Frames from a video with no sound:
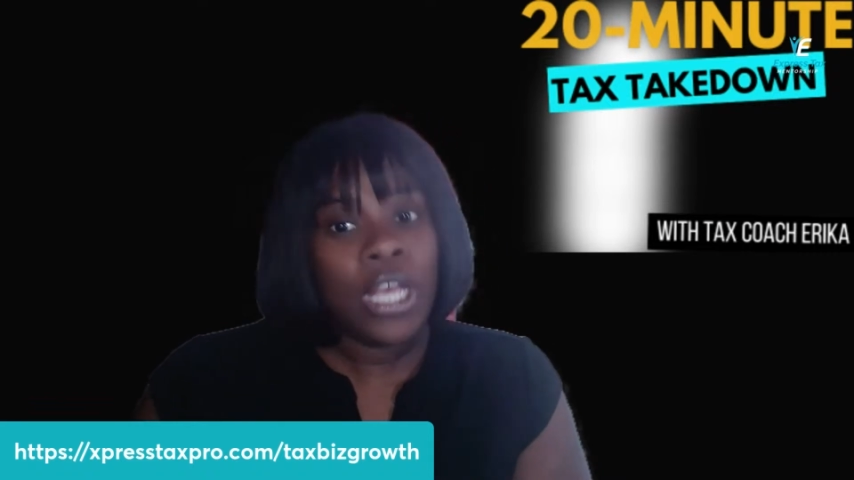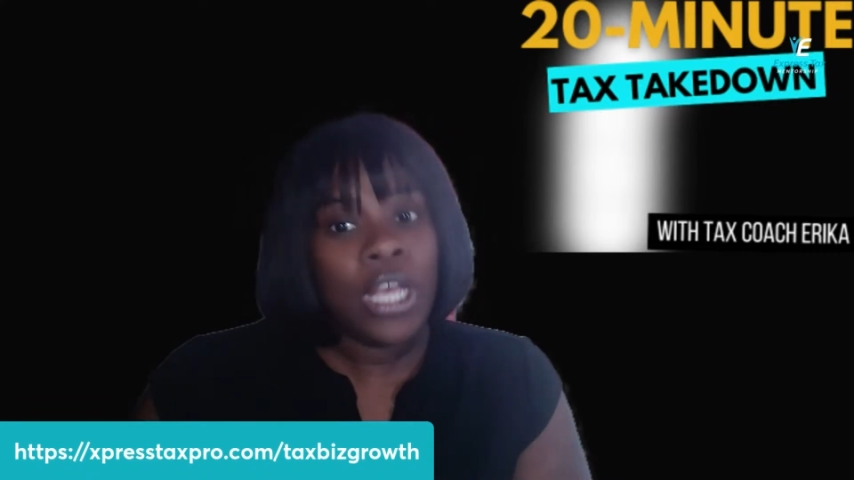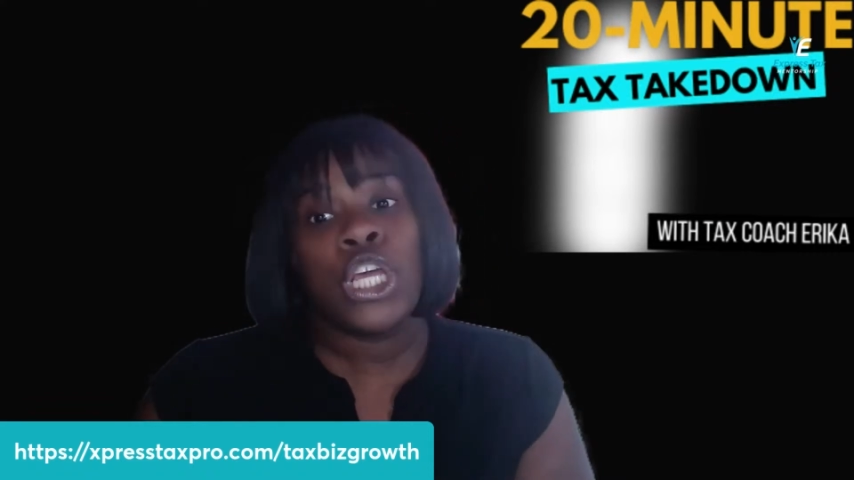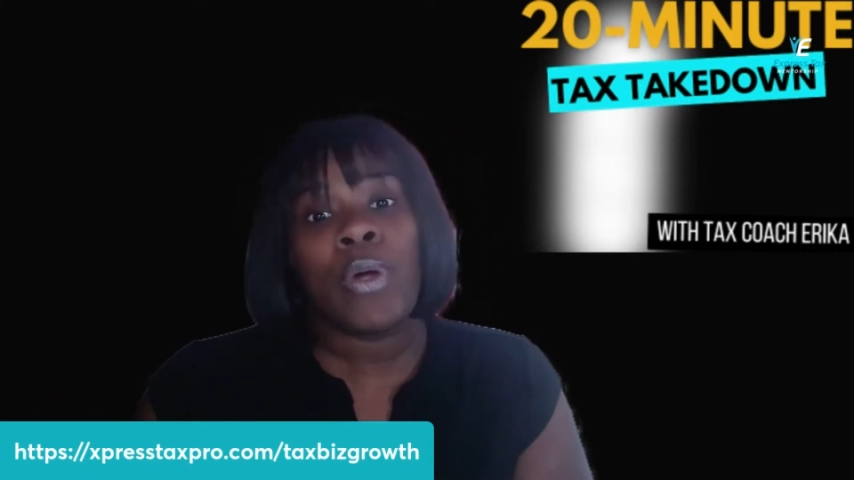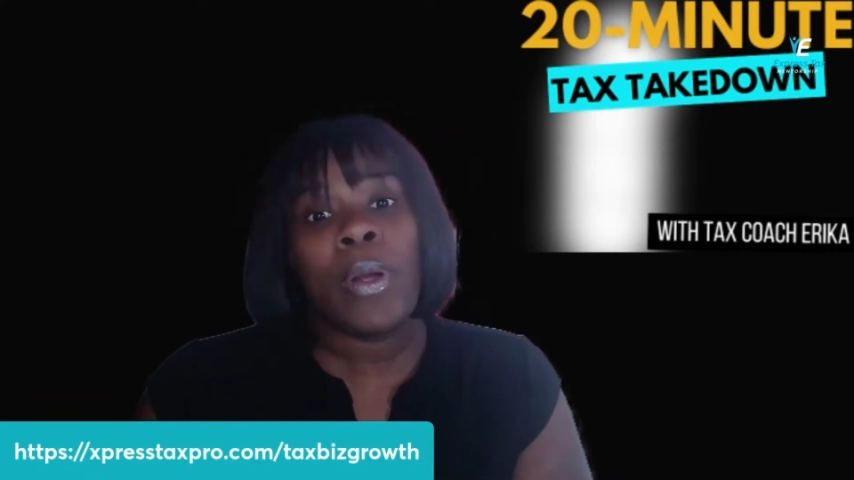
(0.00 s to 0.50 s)

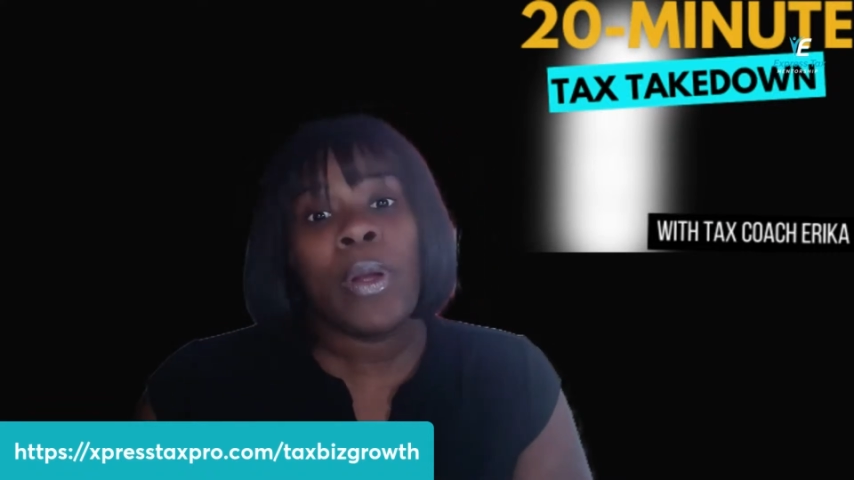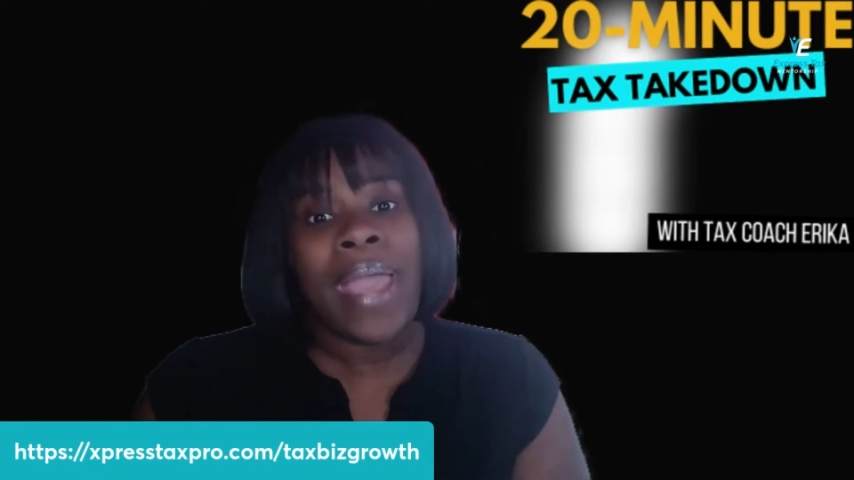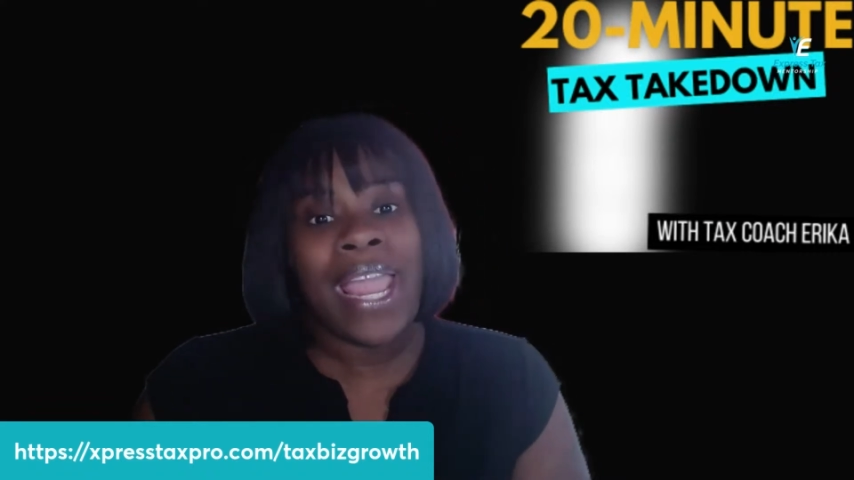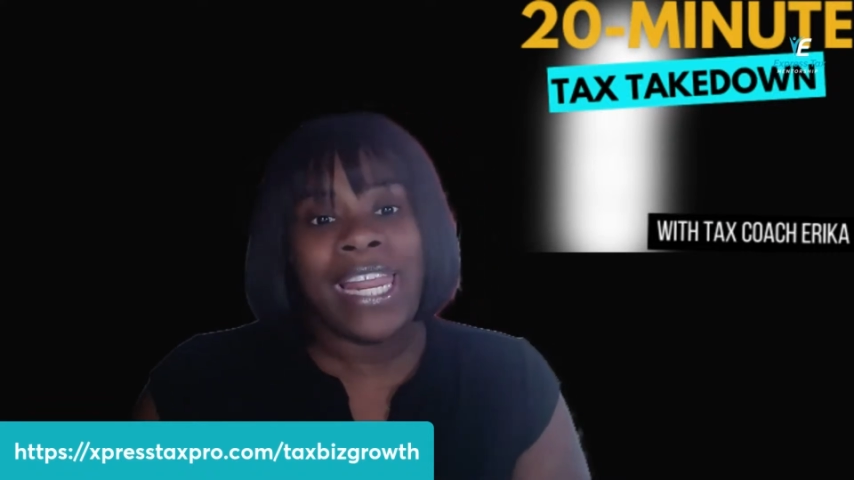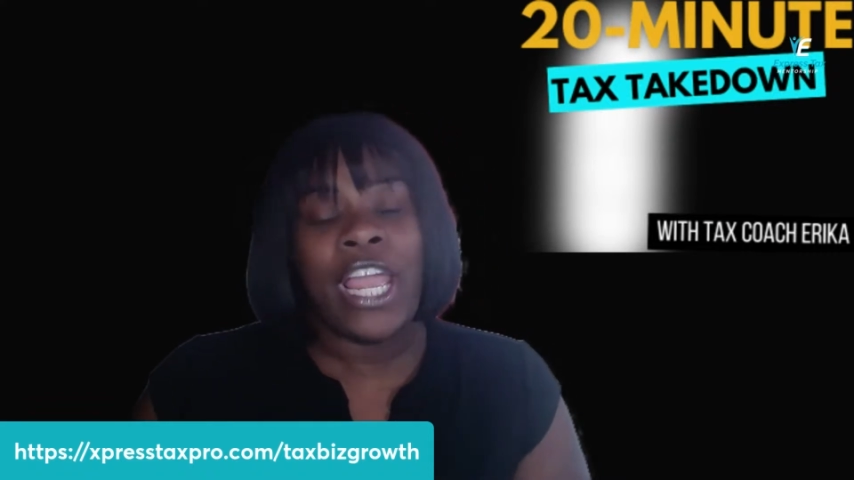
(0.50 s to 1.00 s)
The
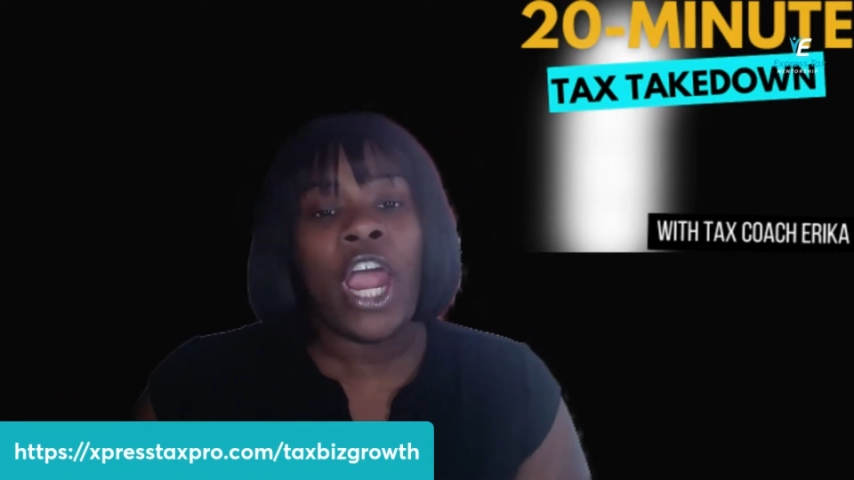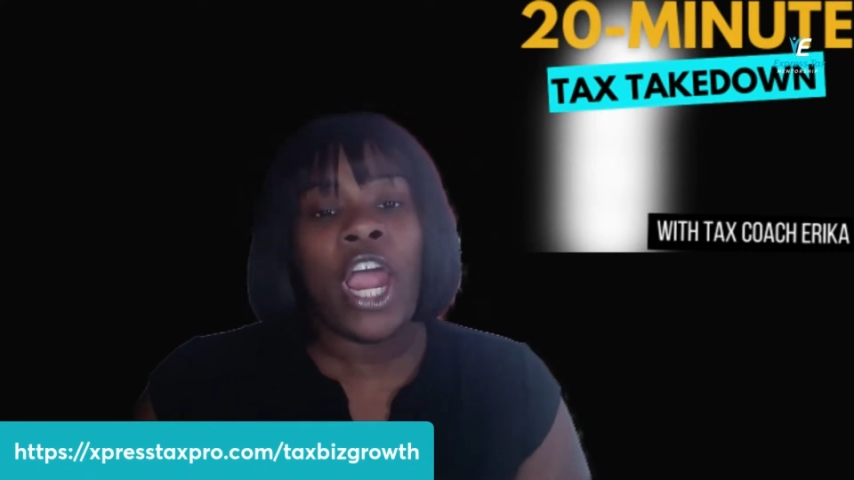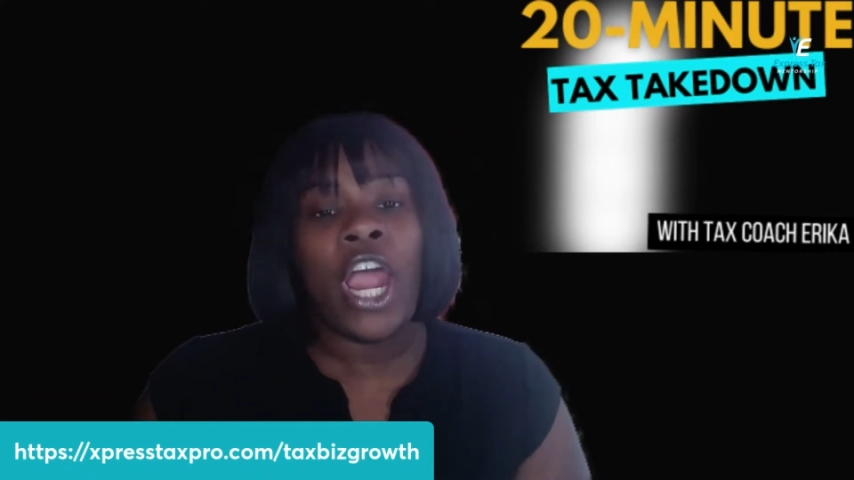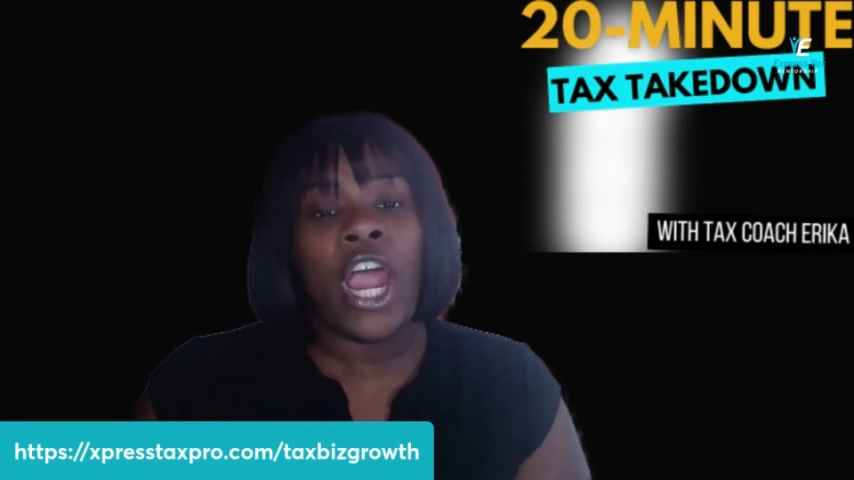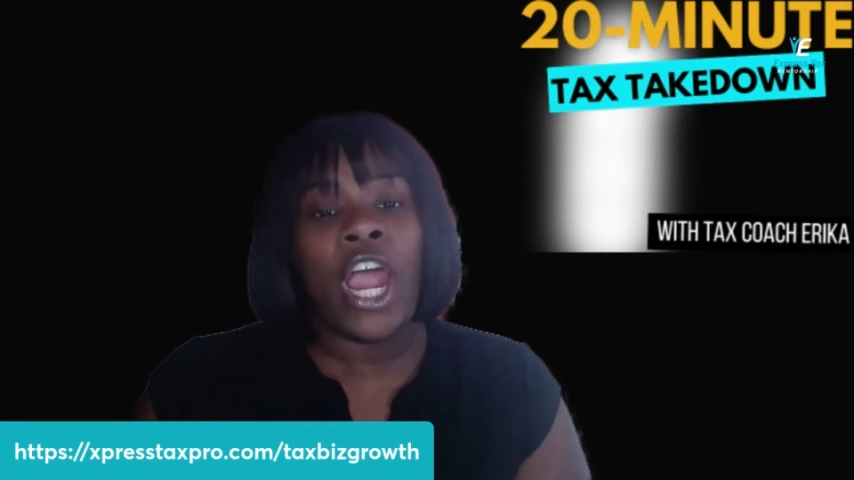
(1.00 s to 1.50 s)
remaining
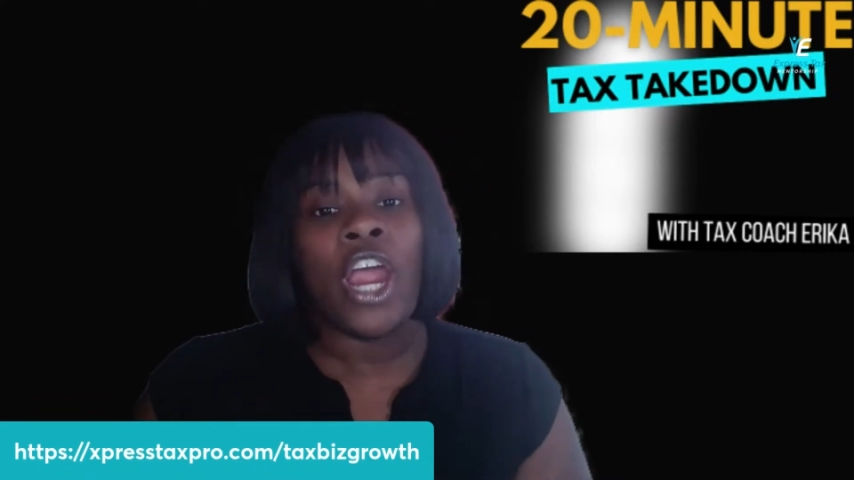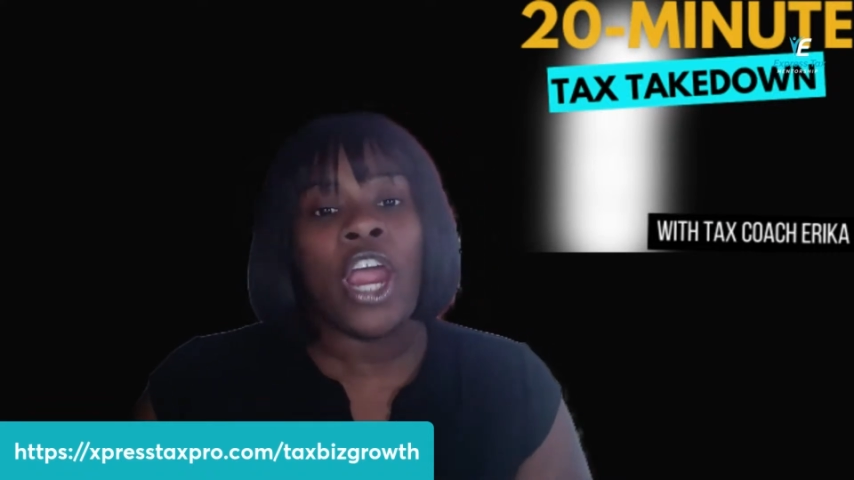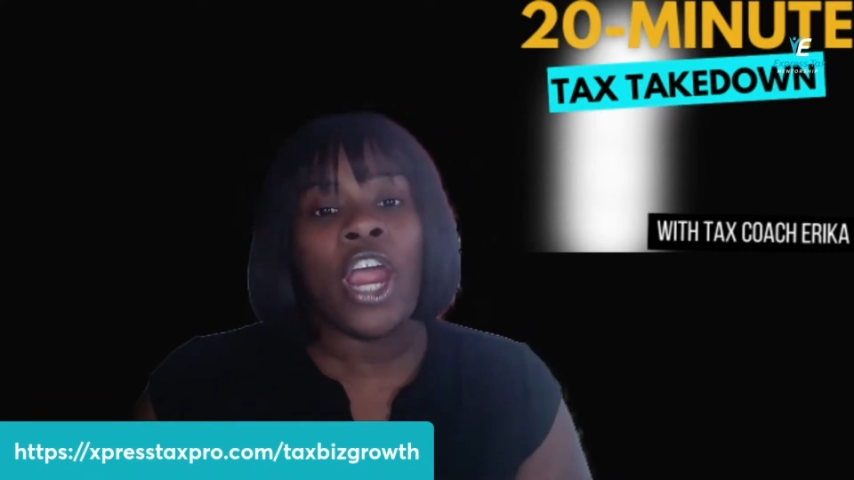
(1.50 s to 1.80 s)
earnings